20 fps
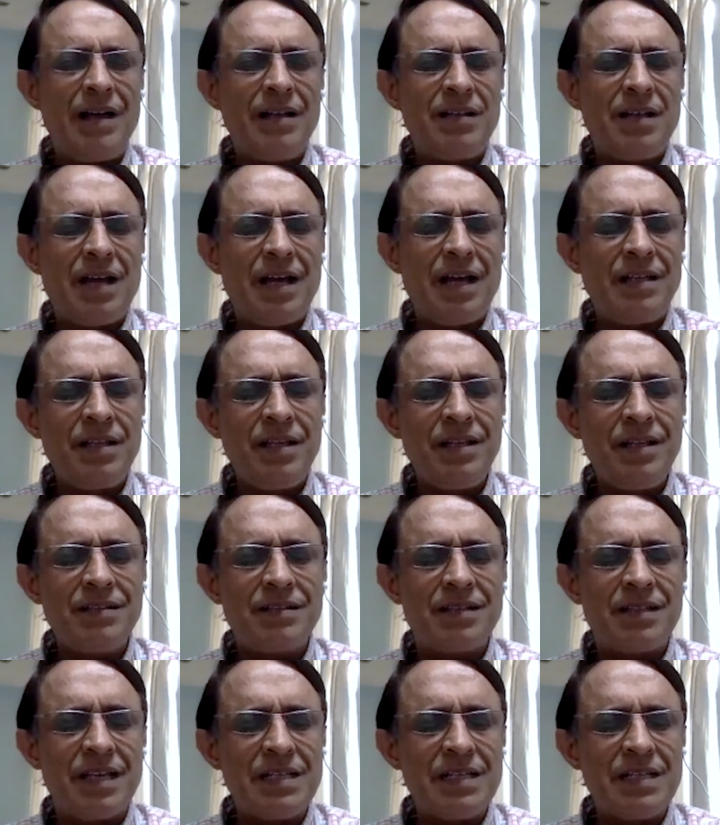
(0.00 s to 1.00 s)
I think,
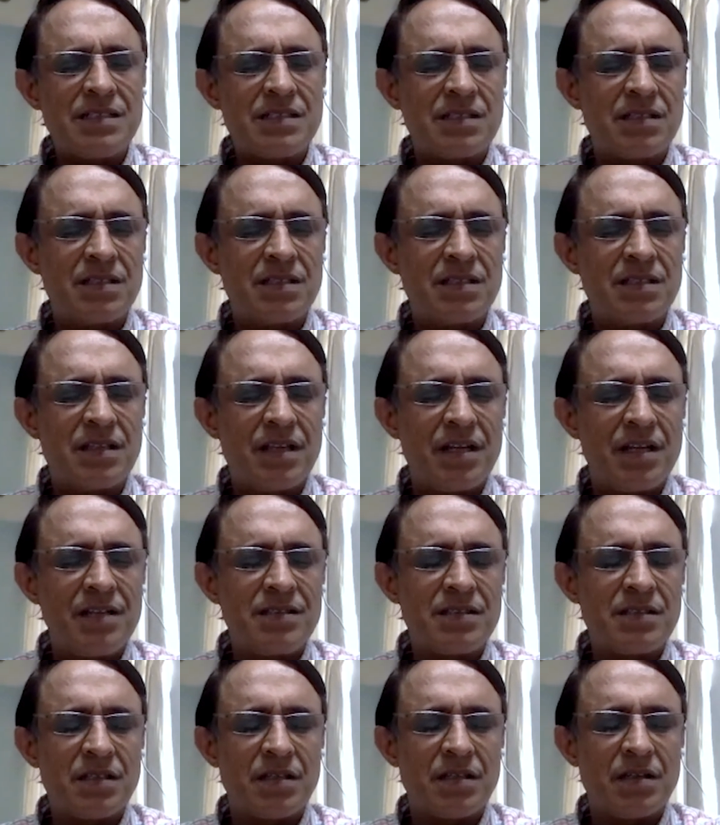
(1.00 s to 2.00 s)
yes, there is,
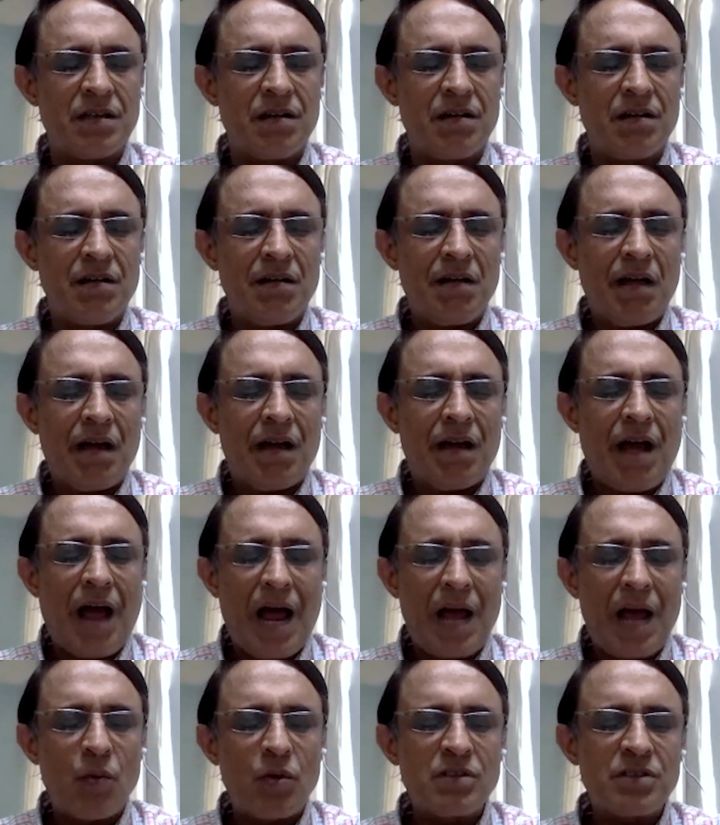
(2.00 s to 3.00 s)
I
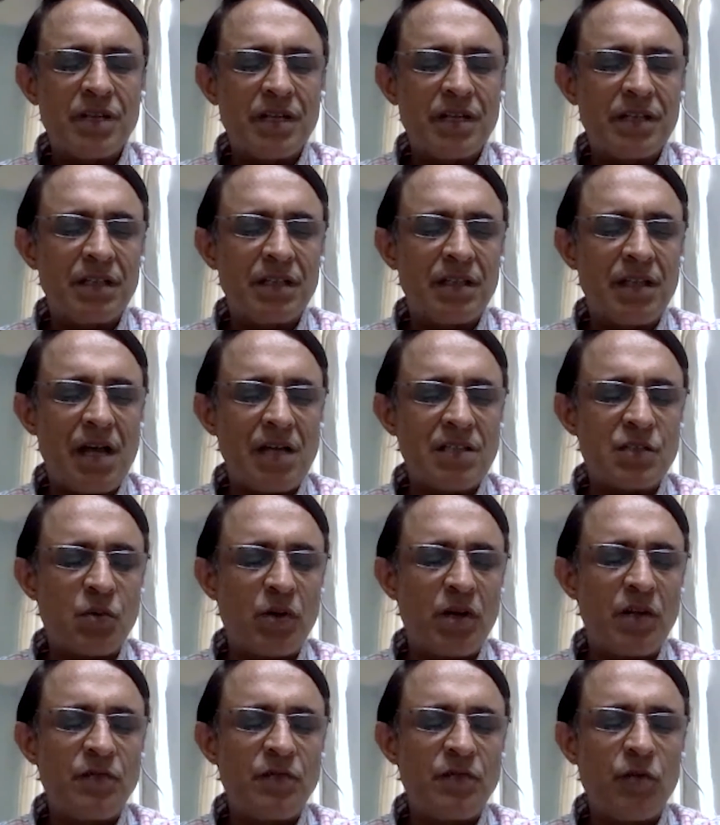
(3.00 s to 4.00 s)
would say in the last
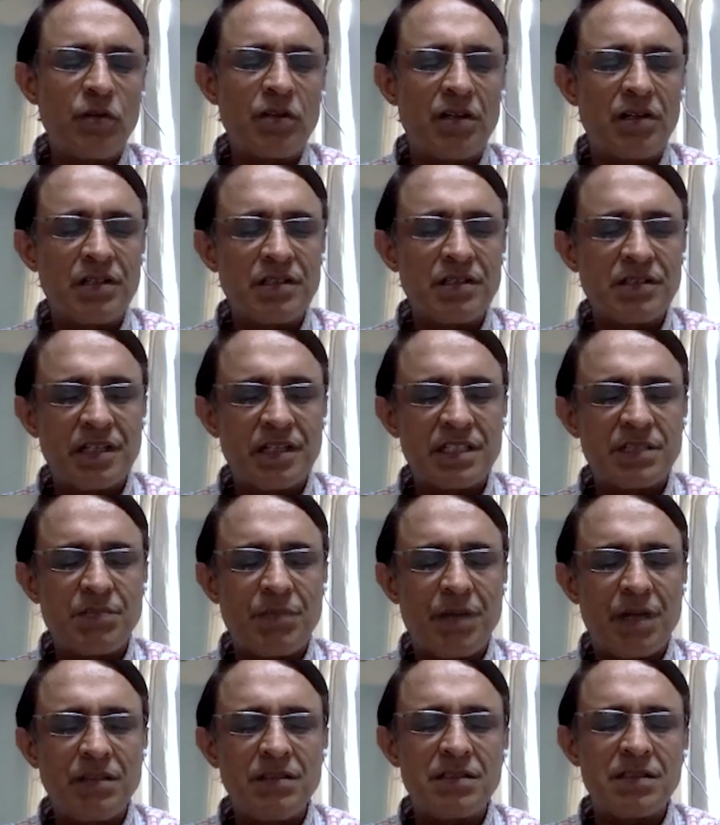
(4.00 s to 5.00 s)
24-36
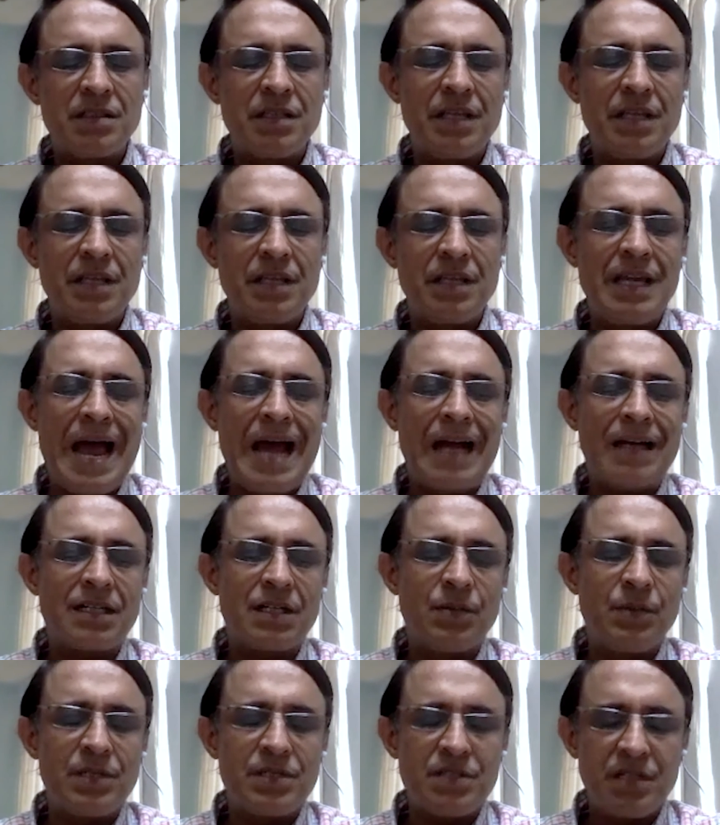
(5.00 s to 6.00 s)
months, the
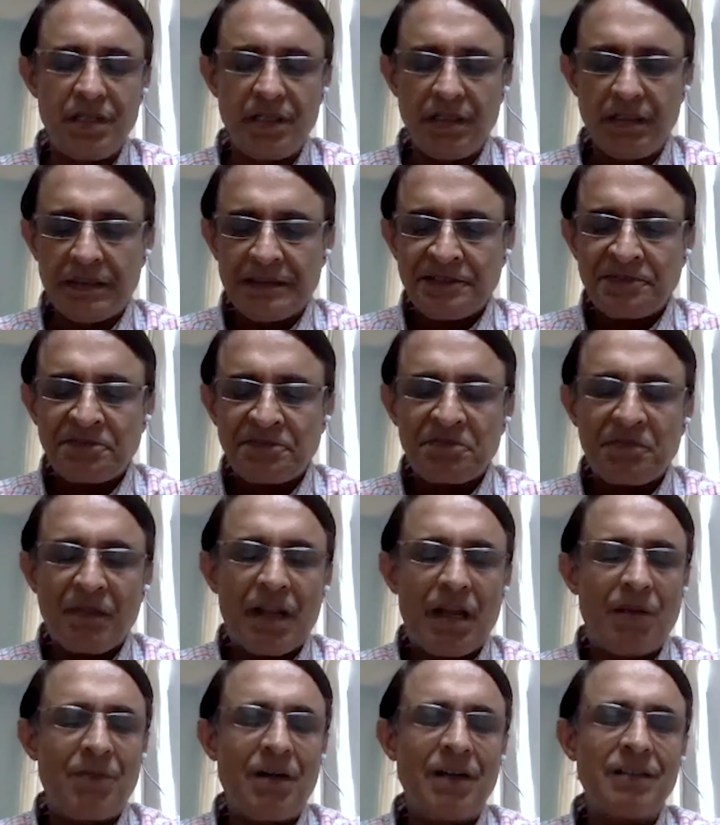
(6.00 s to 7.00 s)
activity
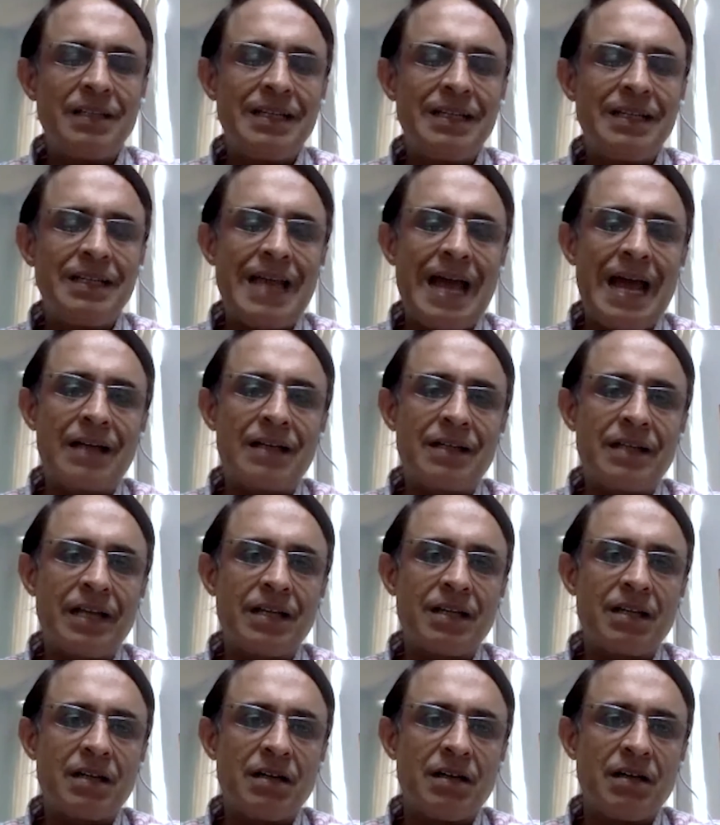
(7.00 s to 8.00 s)
among the Agtech
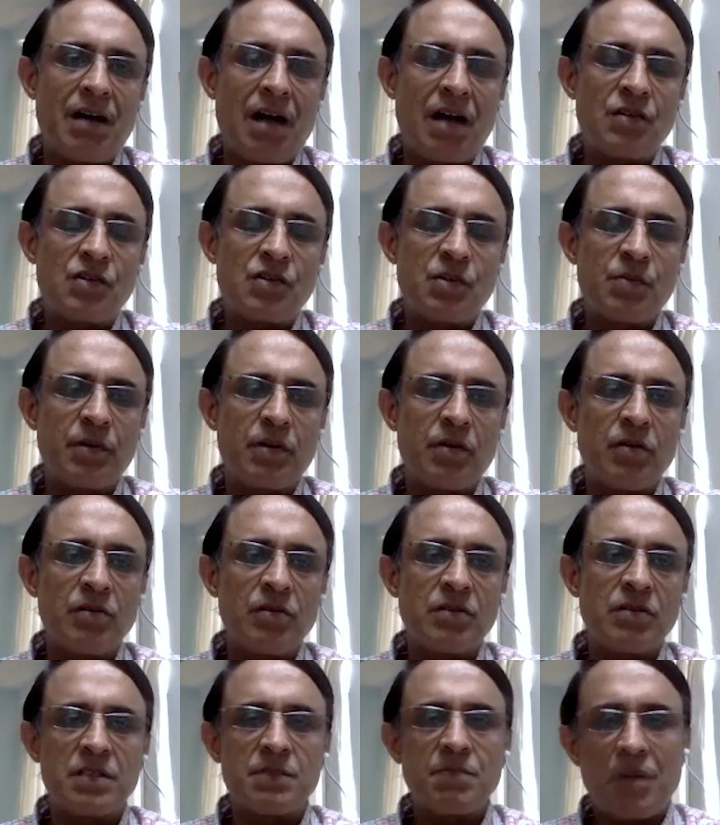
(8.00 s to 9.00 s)
entrepreneurs
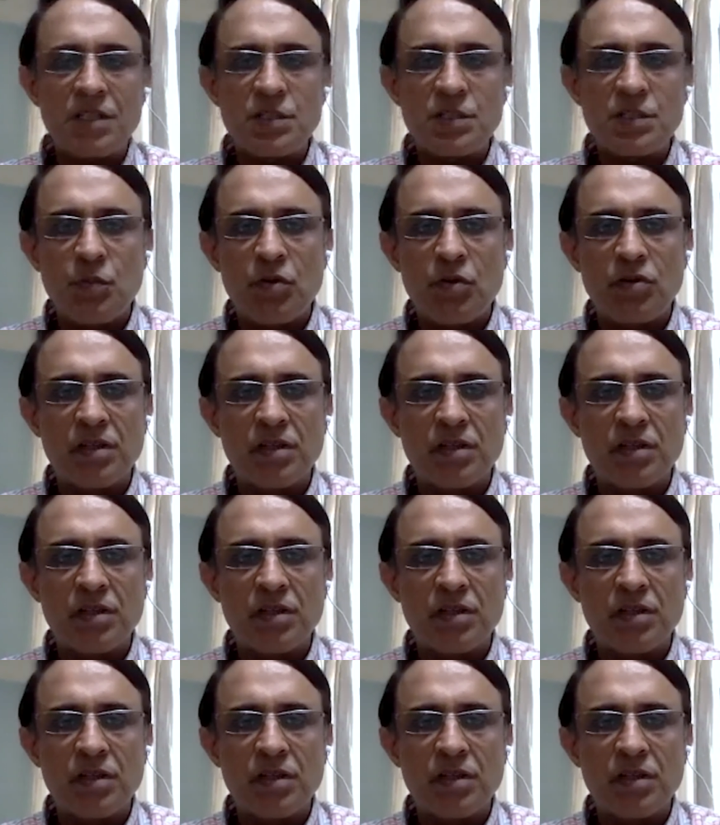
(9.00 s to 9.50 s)
is much more than